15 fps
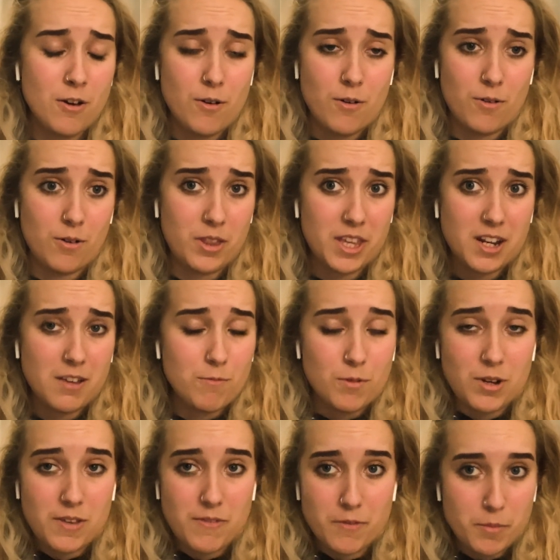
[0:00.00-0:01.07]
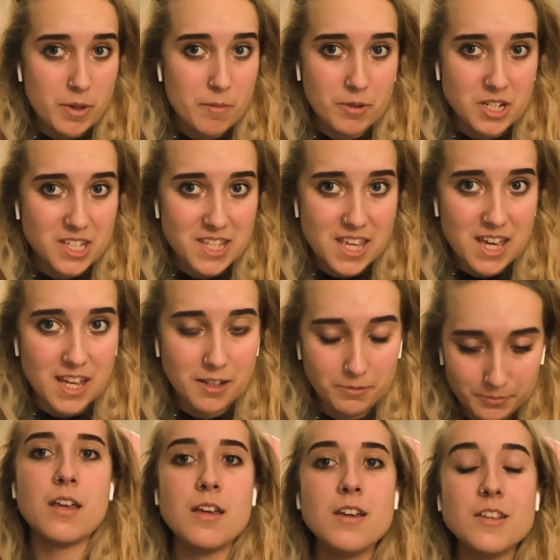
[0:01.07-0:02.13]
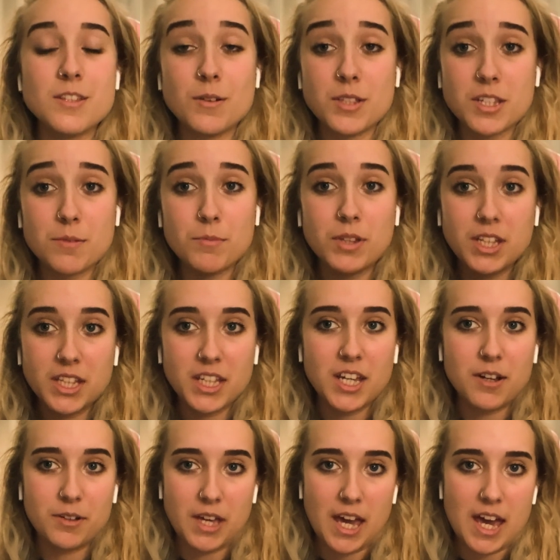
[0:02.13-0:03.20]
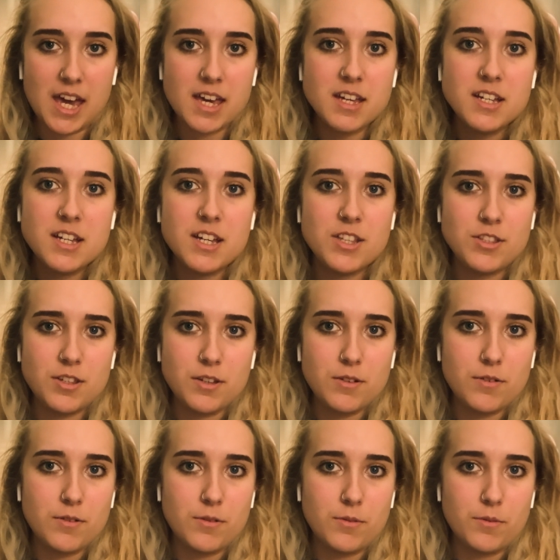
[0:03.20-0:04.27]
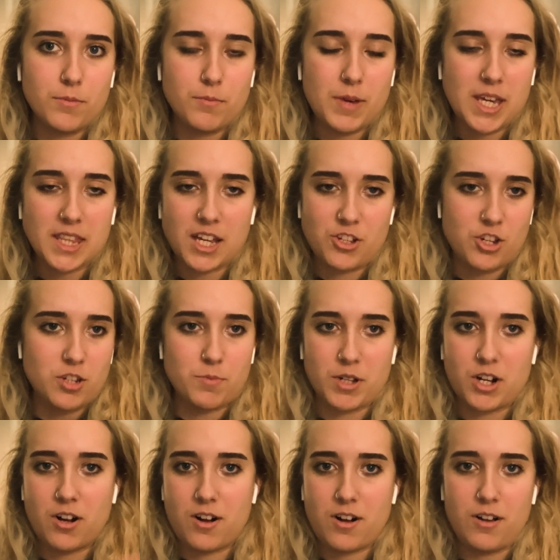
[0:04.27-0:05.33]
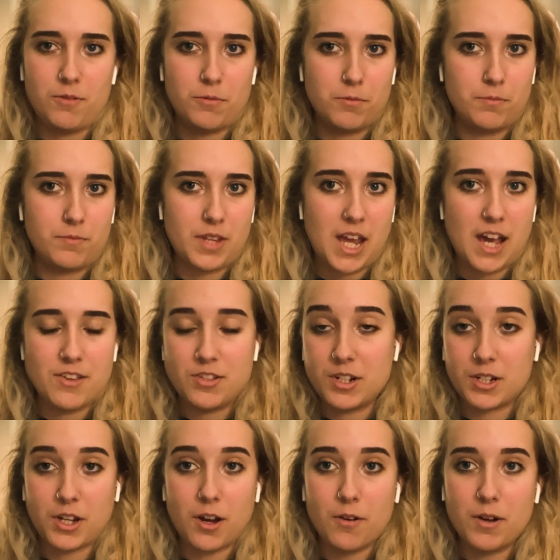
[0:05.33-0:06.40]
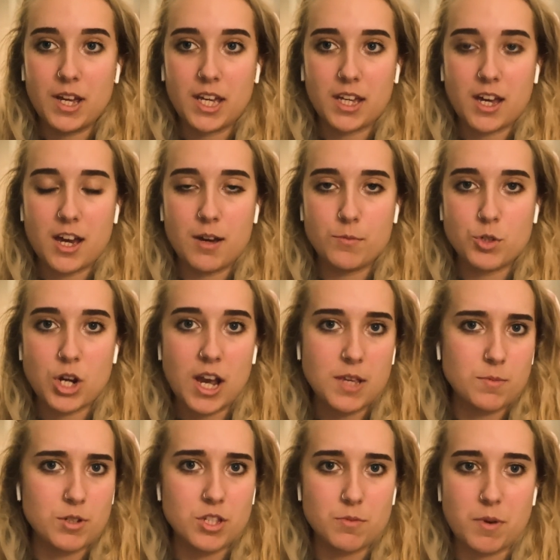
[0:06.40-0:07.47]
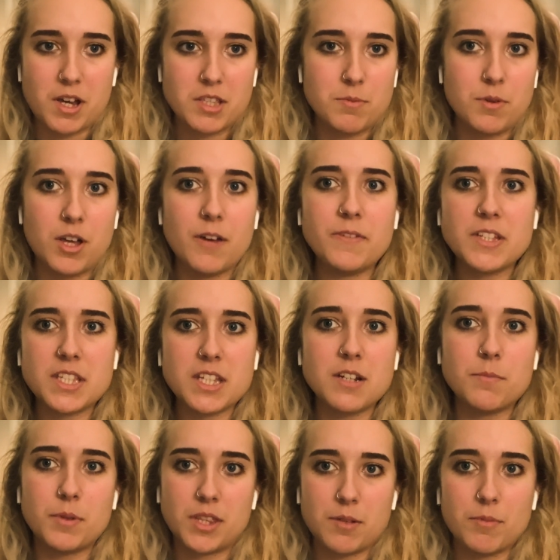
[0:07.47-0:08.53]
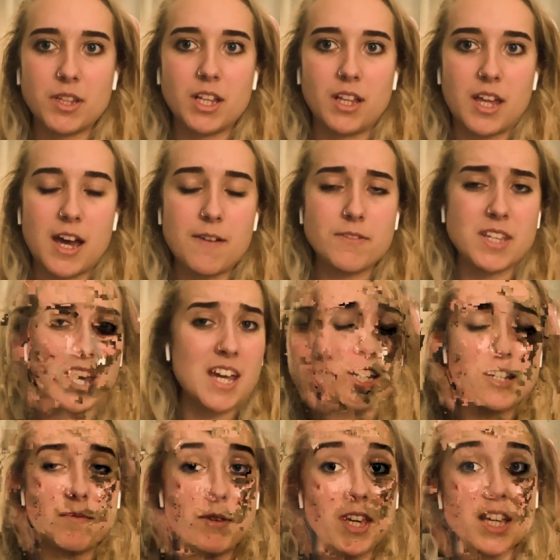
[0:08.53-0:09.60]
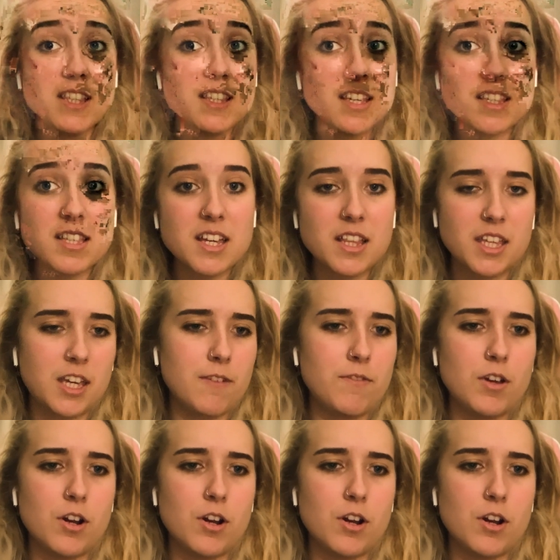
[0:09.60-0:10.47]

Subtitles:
or they won't even be able to see it. So it's completely okay to make that judgment call as you're going. Try as much as possible, obviously, to put them on the left and to be consistent. Like if